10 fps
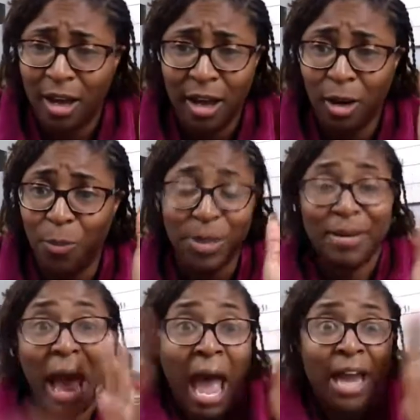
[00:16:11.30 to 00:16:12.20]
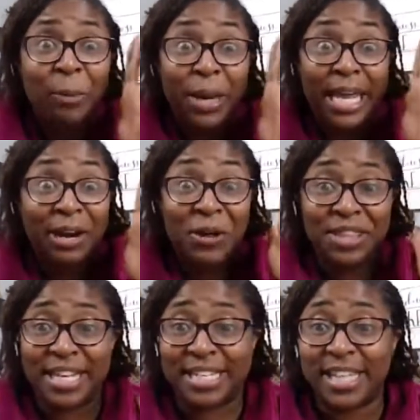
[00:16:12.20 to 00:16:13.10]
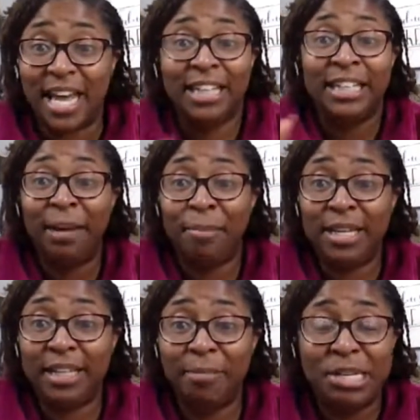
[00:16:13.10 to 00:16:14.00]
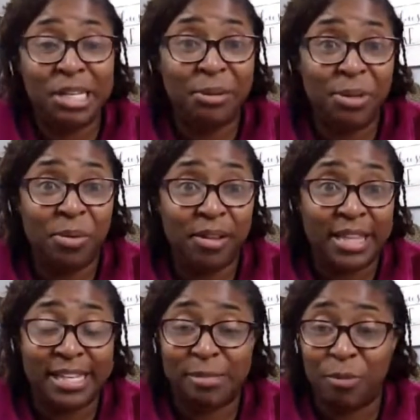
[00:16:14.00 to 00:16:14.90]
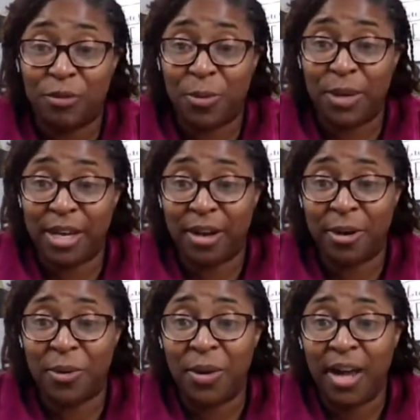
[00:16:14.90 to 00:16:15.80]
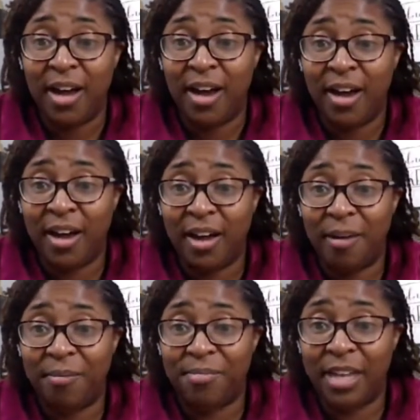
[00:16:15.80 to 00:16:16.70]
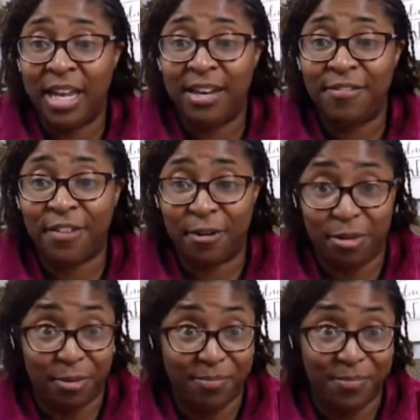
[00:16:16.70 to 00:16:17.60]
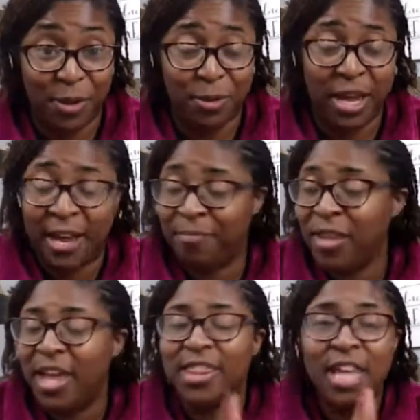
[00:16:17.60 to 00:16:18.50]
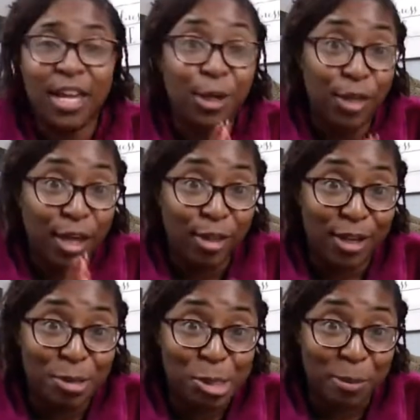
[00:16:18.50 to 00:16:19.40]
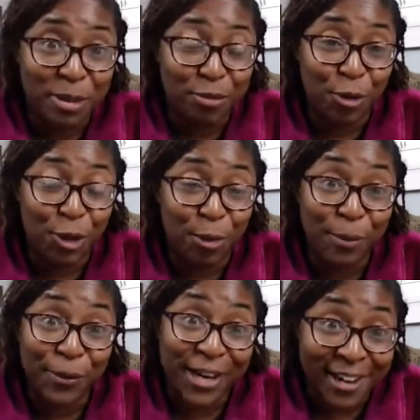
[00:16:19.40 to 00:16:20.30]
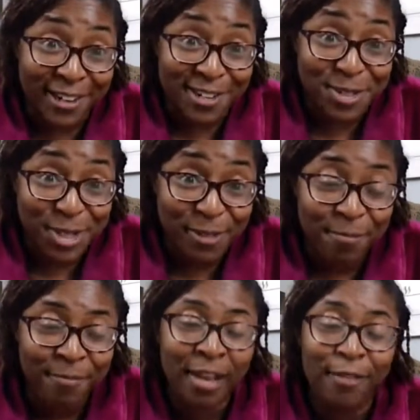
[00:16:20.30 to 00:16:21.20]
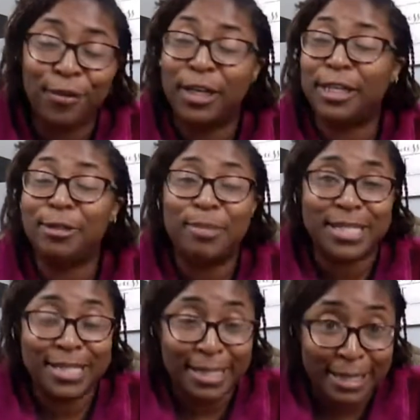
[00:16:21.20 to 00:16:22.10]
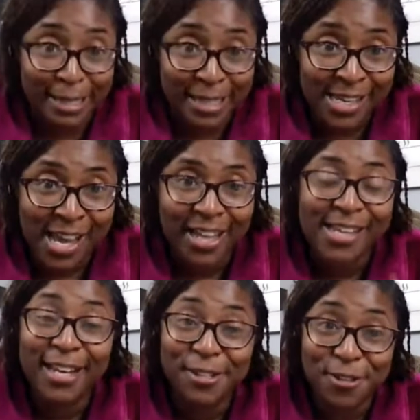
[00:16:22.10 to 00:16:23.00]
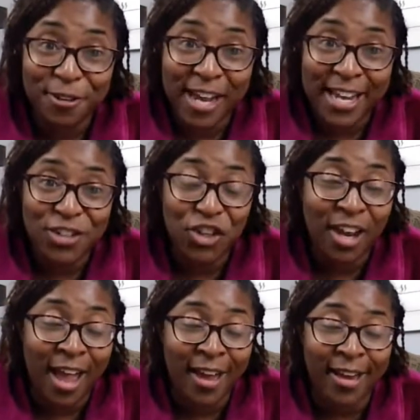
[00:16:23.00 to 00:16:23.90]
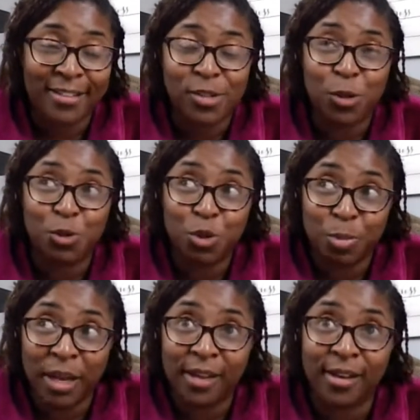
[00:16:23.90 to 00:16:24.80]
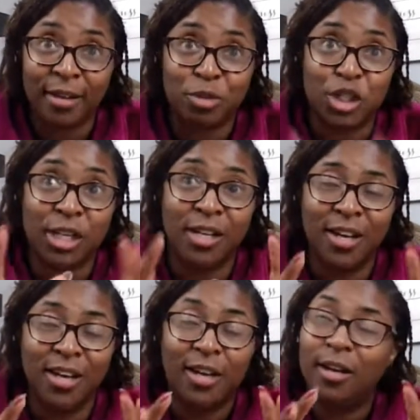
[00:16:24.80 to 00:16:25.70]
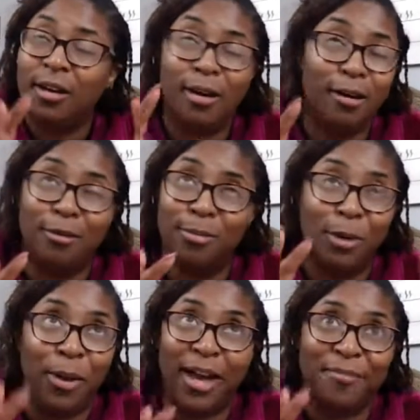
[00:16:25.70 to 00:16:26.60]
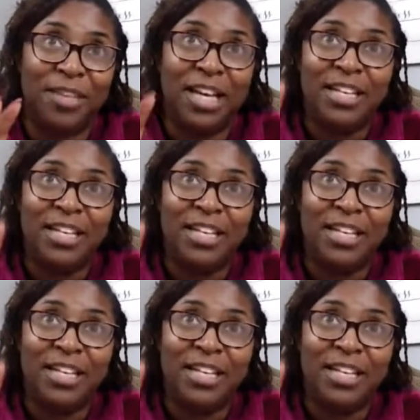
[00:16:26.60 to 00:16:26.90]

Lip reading: Oh, but how did we get on this? Let me tell you all this before we go any further. Okay. Thank you so much for your prayers for little Miss Sydney. Yesterday she had to speak. Okay.